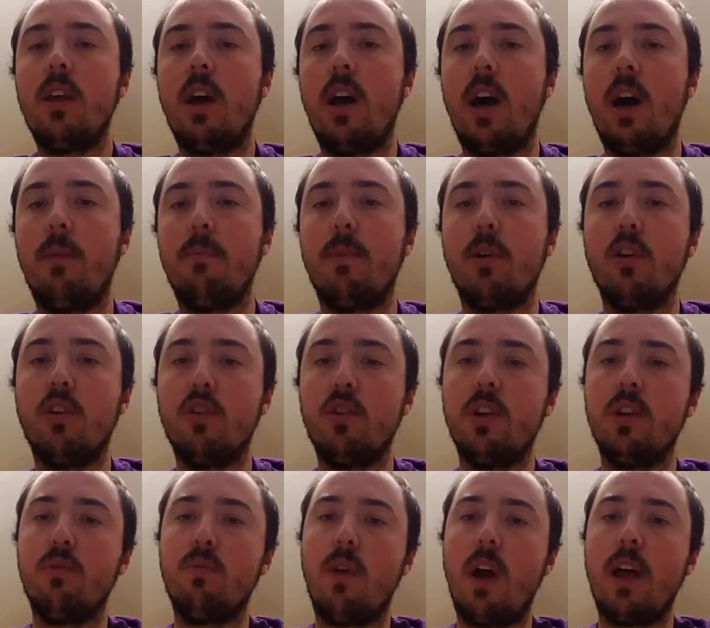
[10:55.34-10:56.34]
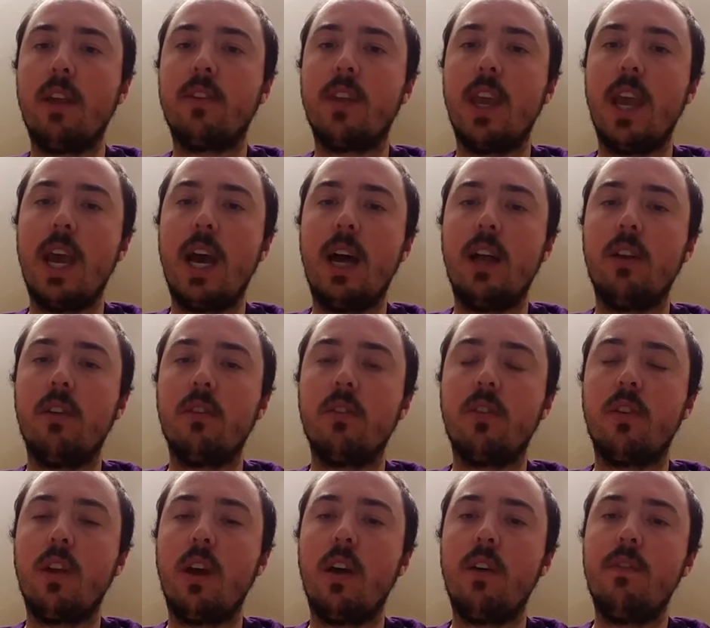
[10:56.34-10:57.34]
or doing rasgueado
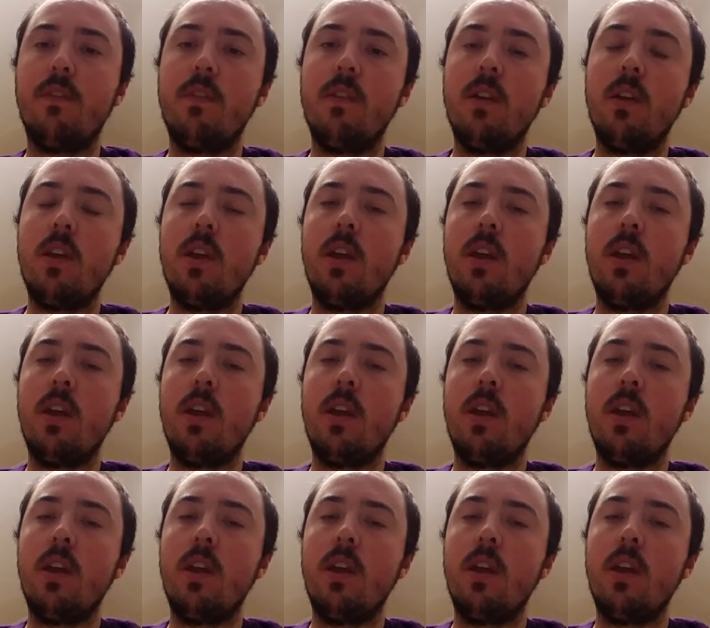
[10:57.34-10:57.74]
stuff.